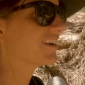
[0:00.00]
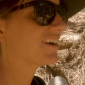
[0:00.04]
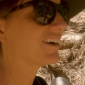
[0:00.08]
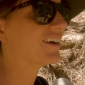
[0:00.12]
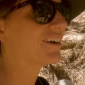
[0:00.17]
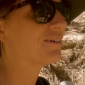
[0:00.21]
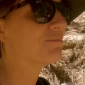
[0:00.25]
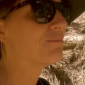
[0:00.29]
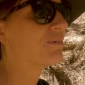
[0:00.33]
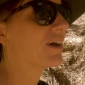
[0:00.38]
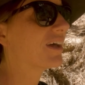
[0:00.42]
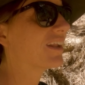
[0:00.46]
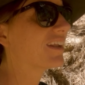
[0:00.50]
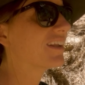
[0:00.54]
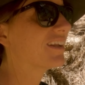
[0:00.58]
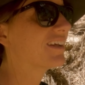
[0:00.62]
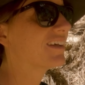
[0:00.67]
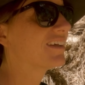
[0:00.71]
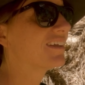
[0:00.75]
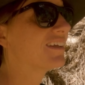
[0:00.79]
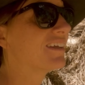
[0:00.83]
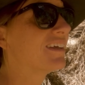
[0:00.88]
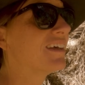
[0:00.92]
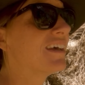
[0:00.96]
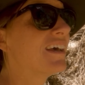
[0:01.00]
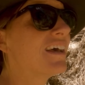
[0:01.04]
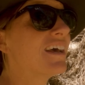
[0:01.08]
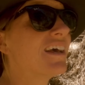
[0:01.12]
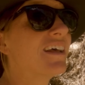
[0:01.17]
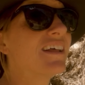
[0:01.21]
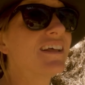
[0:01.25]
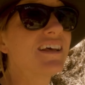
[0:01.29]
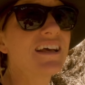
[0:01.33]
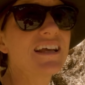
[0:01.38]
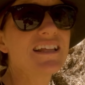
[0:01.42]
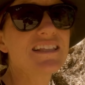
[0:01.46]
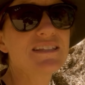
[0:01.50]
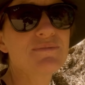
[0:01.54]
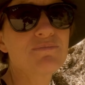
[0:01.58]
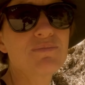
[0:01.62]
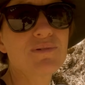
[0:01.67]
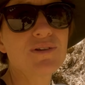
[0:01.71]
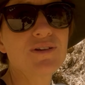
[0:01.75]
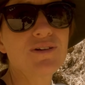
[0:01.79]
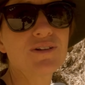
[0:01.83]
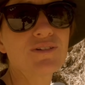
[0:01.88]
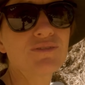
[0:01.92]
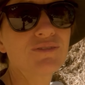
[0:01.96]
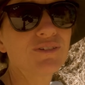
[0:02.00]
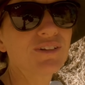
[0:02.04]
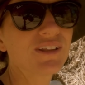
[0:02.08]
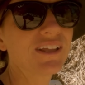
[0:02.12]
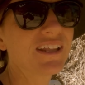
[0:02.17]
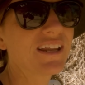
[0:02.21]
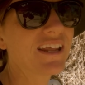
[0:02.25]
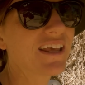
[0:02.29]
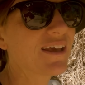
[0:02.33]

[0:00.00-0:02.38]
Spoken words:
know, but it's beautiful in